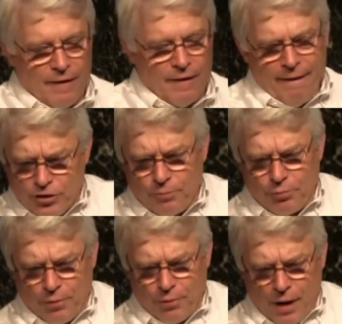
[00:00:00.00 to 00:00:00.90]
And you'll
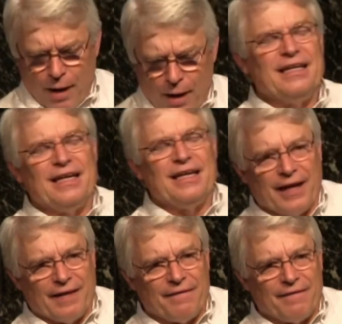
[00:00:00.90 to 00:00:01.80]
probably never
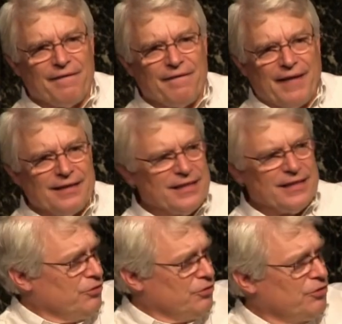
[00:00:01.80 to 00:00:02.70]
get that tested,
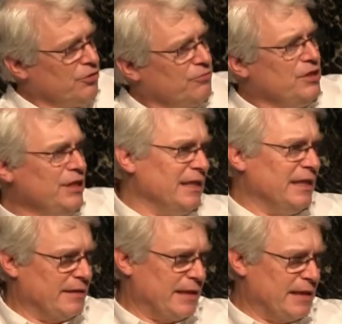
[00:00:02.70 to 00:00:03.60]
and you don't need to
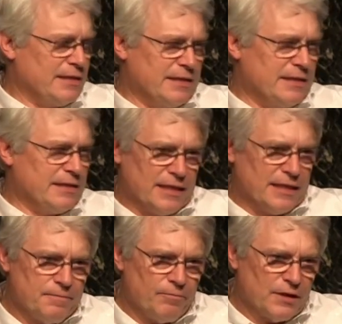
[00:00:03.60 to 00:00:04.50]
get that tested.
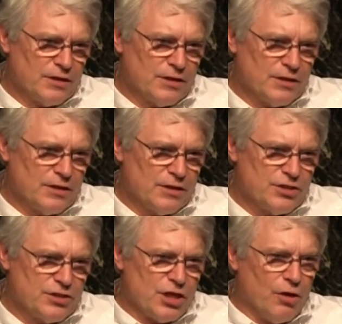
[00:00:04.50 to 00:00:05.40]

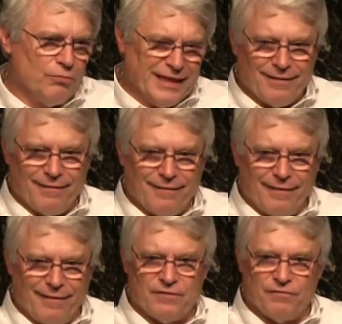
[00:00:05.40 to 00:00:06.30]
So in a
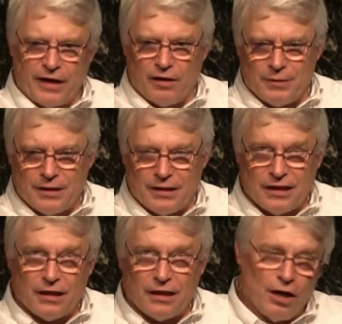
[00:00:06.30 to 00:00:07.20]
legacy environment, the
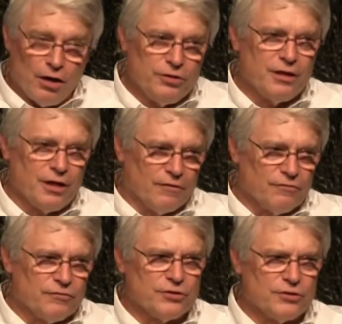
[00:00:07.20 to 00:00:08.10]
code
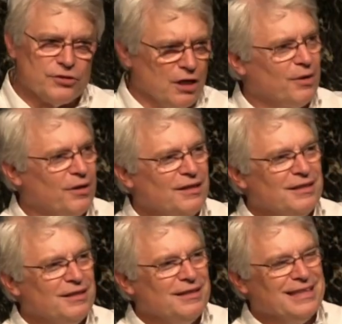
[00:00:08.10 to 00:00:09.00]
coverage number
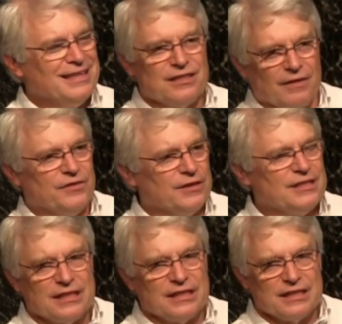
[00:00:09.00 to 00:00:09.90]
is not very
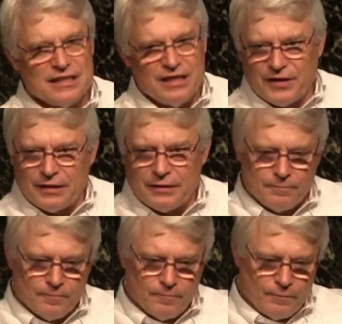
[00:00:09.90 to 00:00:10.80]
significant.
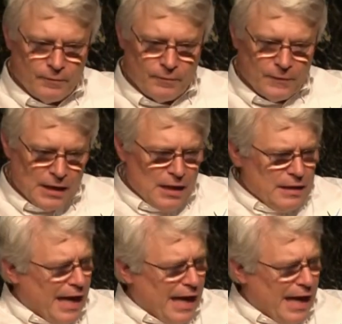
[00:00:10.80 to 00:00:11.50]
Now,